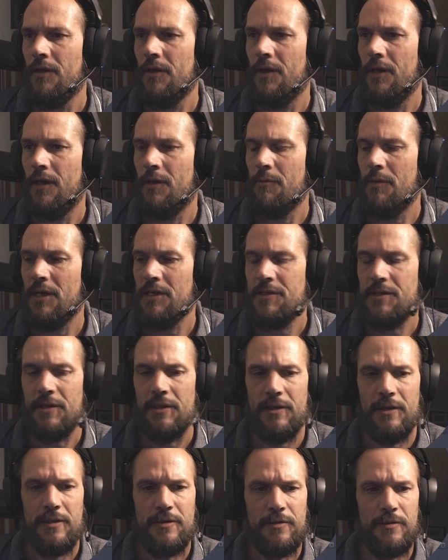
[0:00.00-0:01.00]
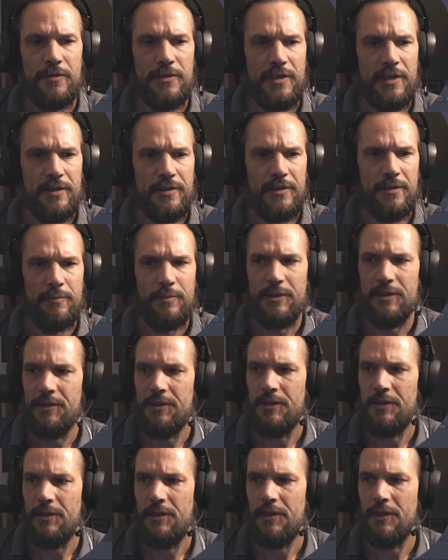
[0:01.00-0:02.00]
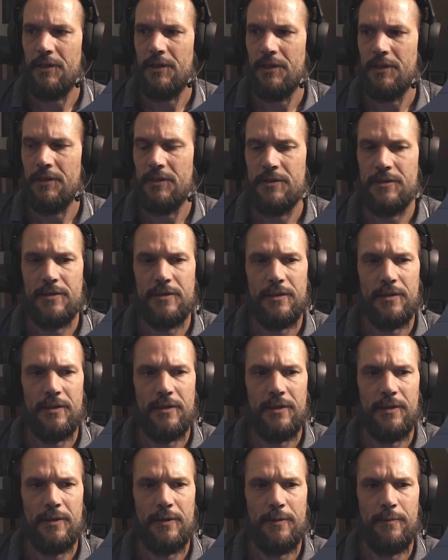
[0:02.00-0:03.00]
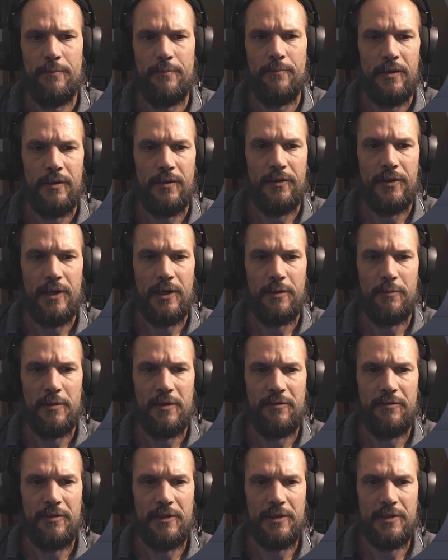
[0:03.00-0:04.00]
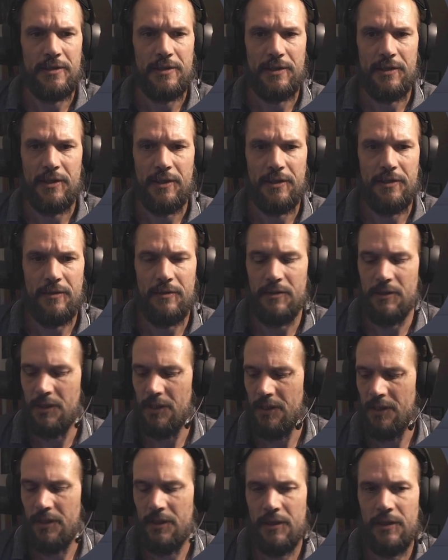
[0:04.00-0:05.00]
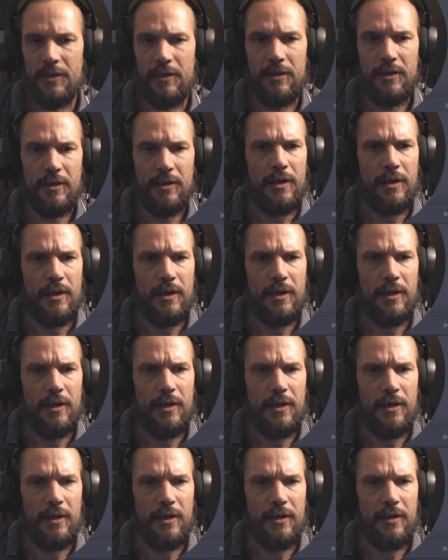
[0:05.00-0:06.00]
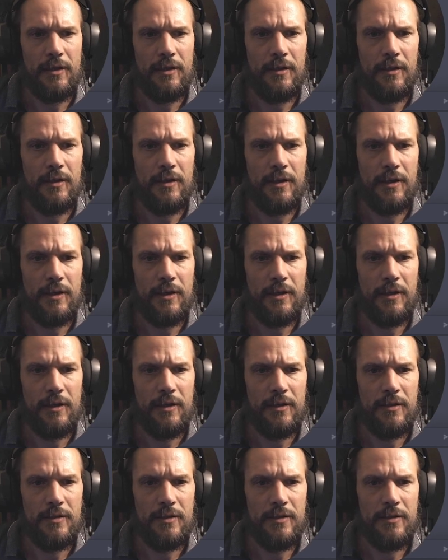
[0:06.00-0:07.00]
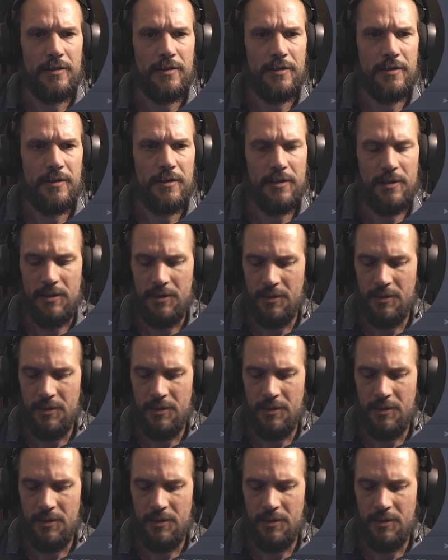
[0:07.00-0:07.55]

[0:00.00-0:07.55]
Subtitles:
I'm asking this to ChatGPT, and it's telling me things that I don't like, and I can just